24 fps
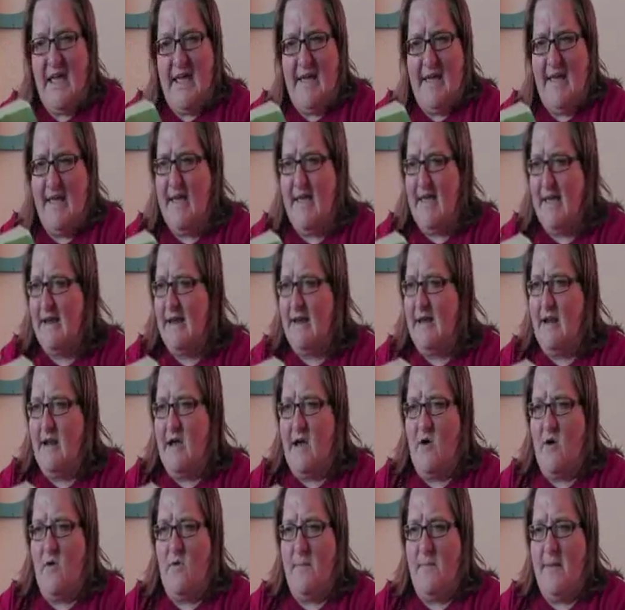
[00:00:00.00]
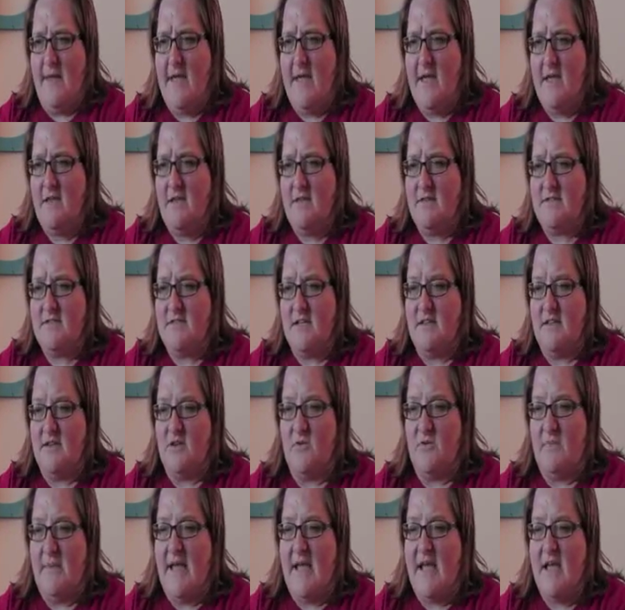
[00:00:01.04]
"Heck no, man," said
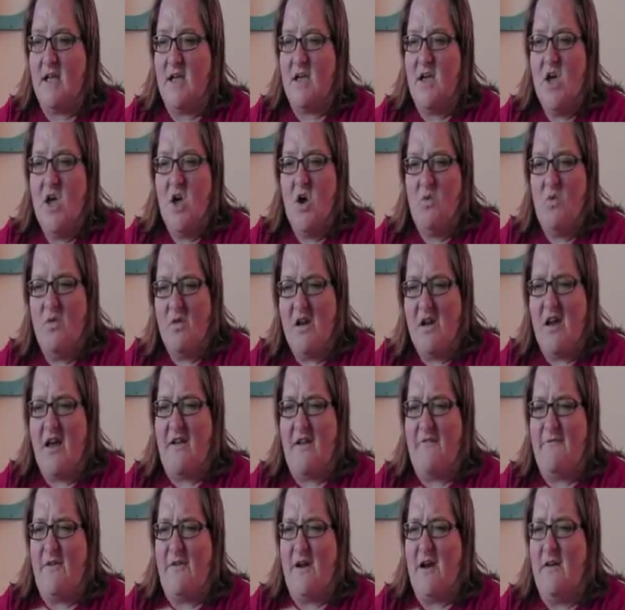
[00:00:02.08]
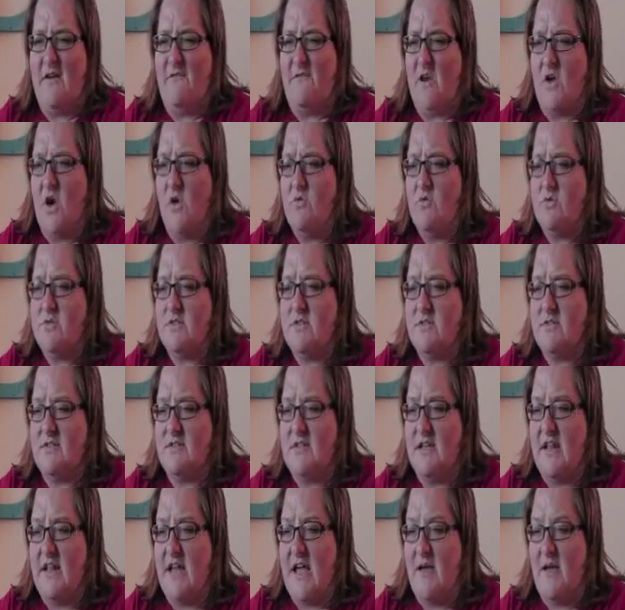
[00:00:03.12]
little Mac. "We're not afraid of ghosts,"
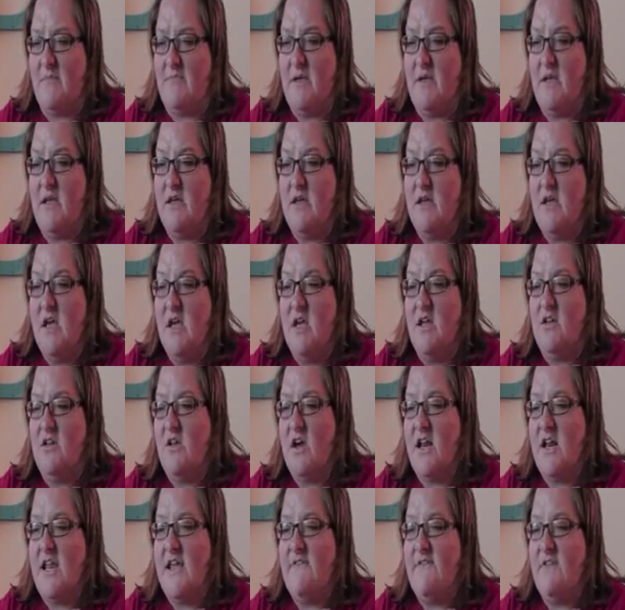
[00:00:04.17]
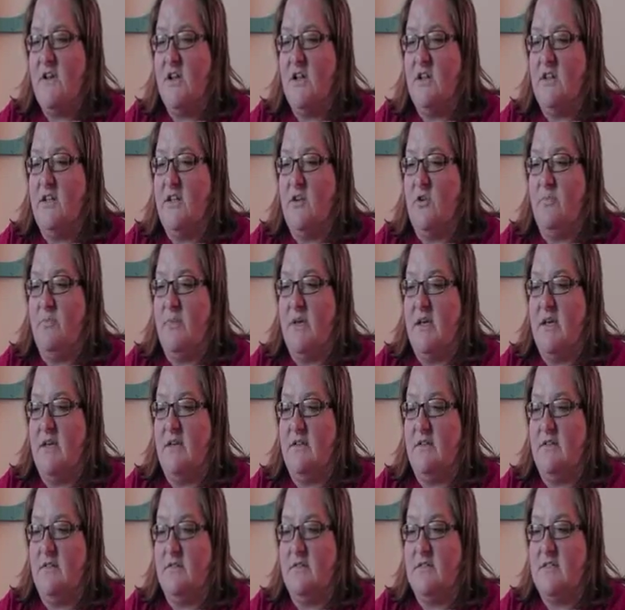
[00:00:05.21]
said Happy. "Not even a little
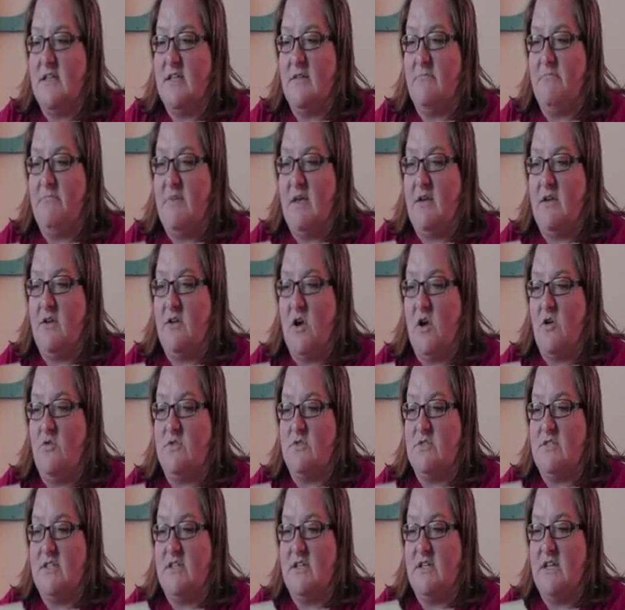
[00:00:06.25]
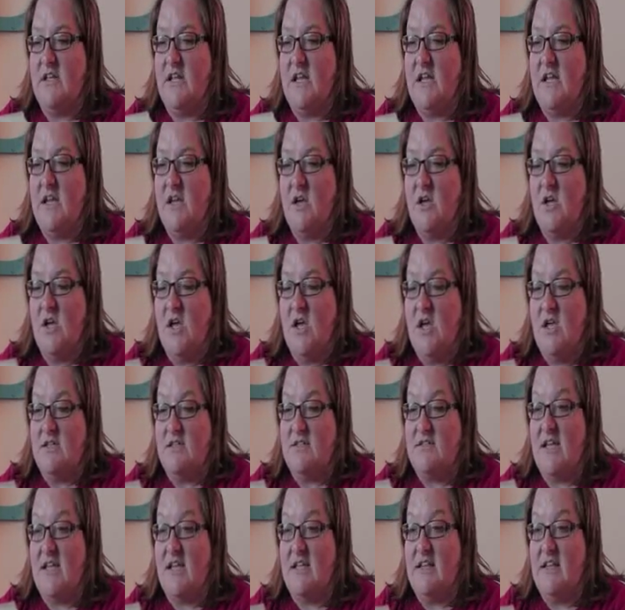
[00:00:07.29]
bit," said Big Nose Sydney.
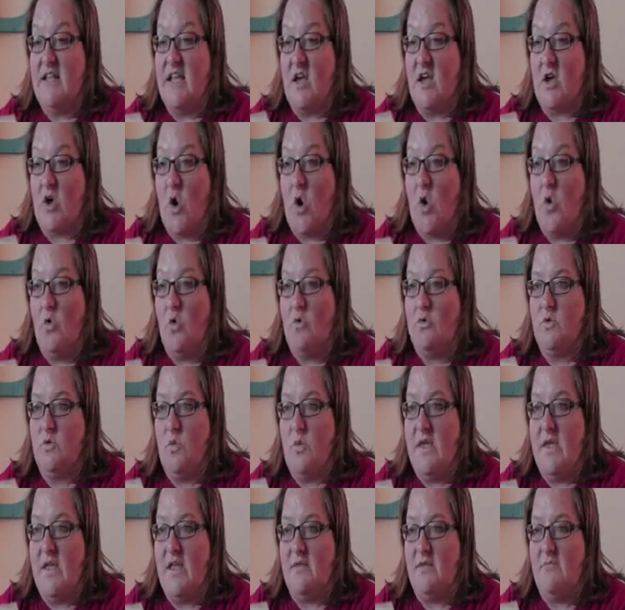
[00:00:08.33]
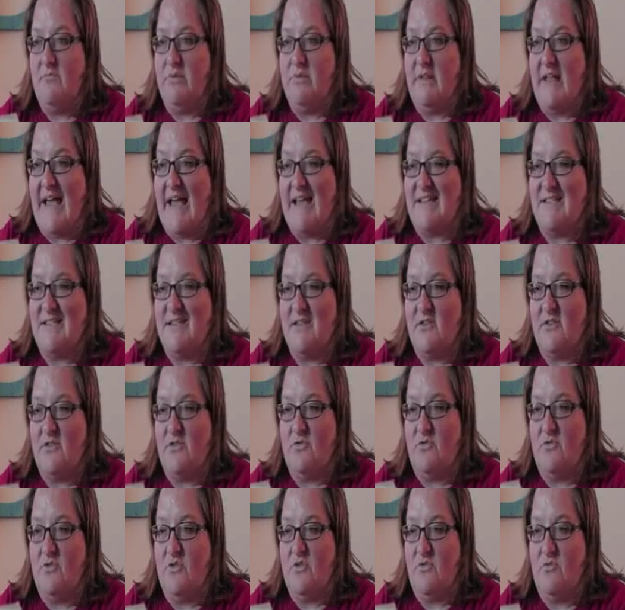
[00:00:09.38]
Suddenly a cold wind blasted
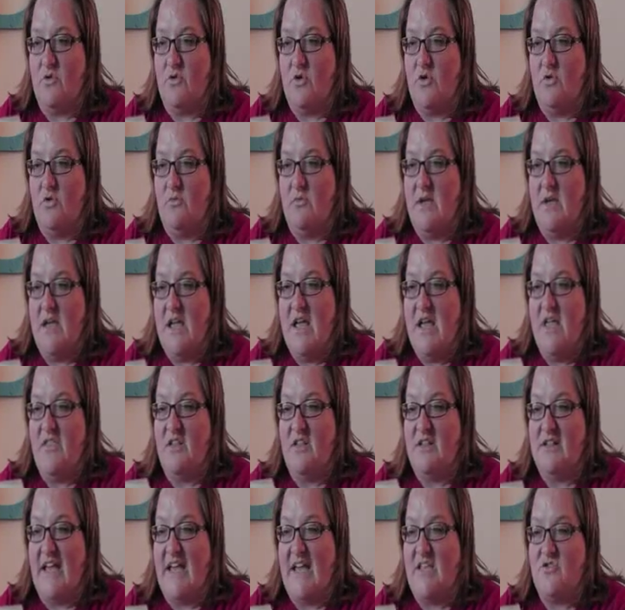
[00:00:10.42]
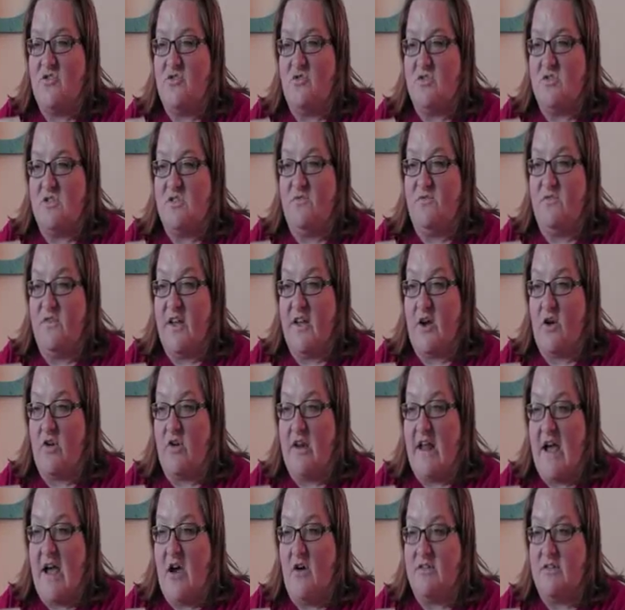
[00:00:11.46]
through the room. The lanterns flickered
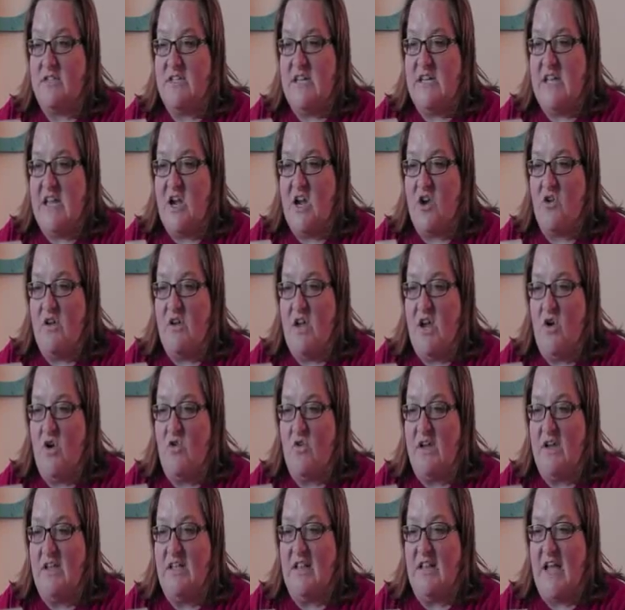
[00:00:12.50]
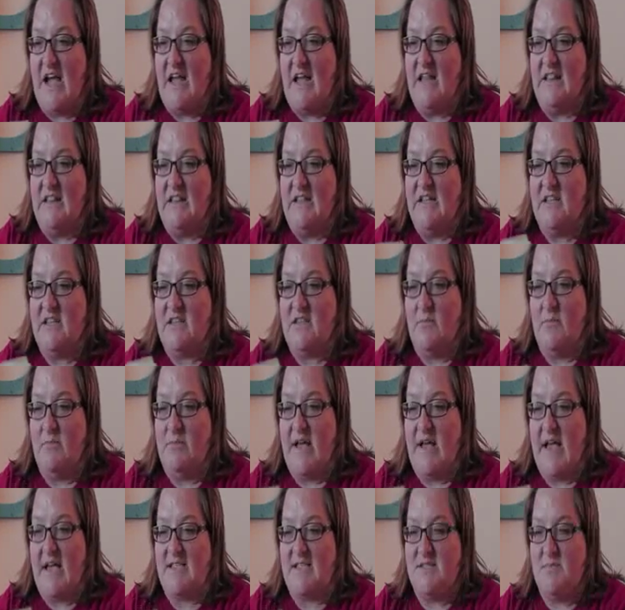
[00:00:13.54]
out. An eerie green light lit the
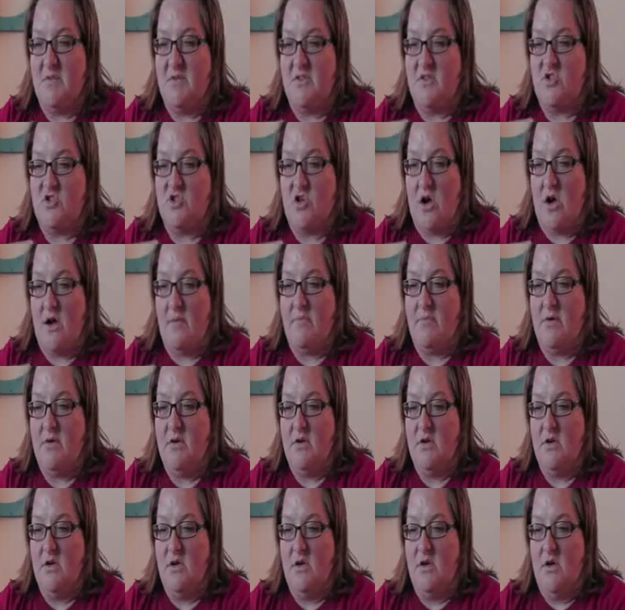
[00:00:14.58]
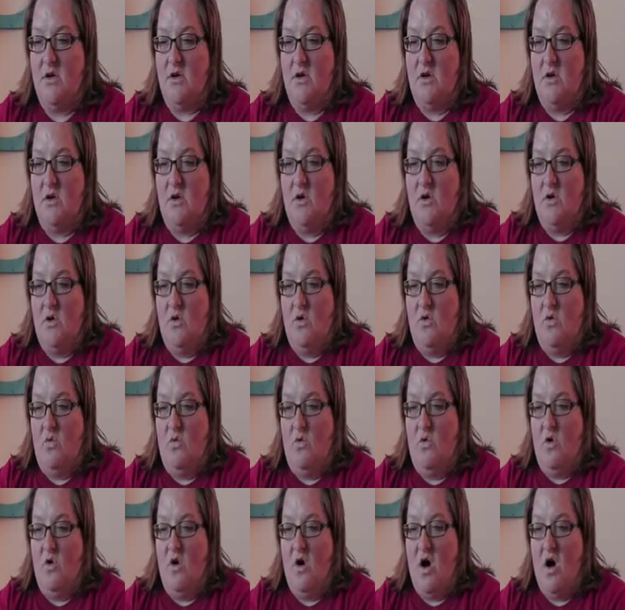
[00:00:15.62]
blacksmith shop.
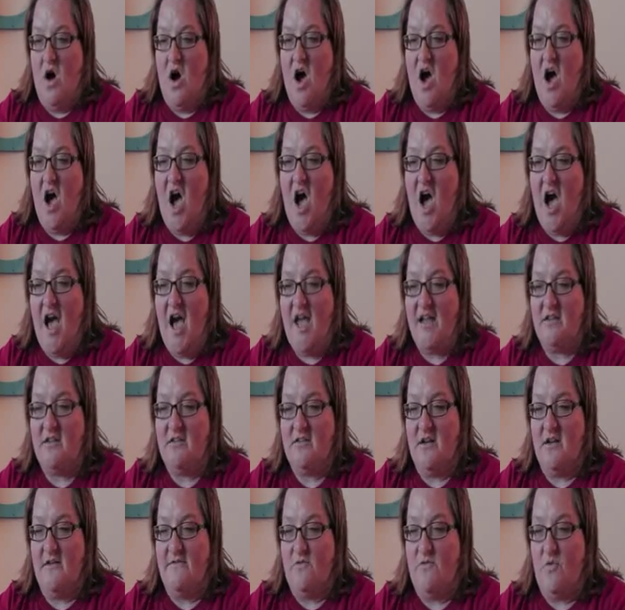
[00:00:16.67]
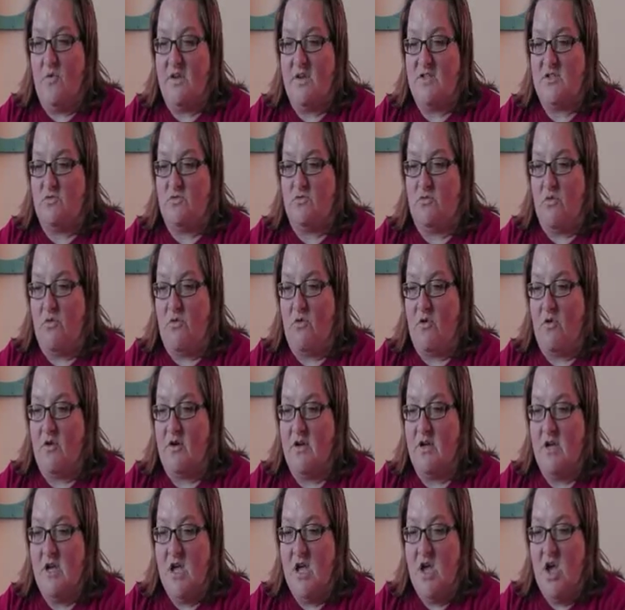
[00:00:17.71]
"What?" a voice
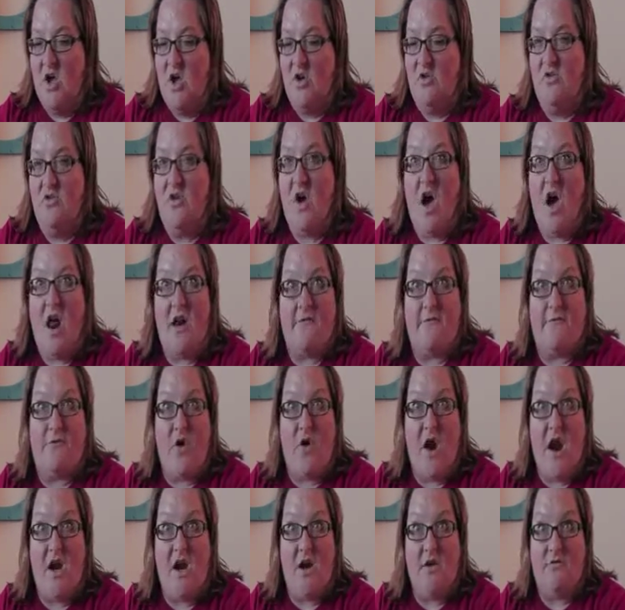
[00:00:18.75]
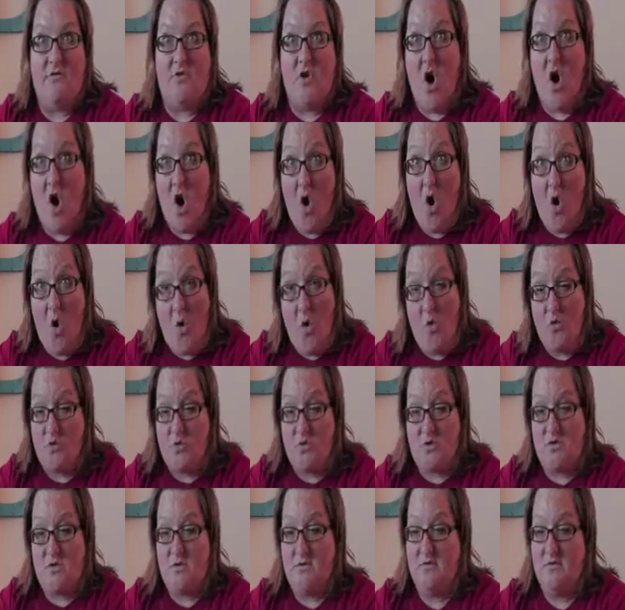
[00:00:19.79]
roared. "Not afraid of
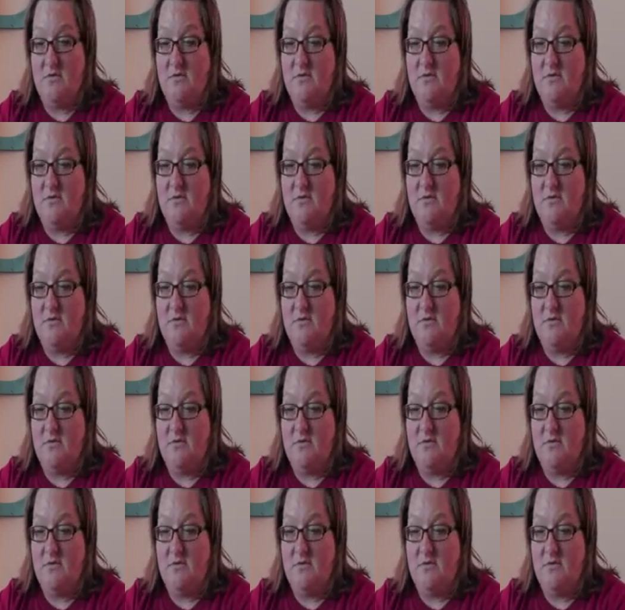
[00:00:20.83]
ghosts?"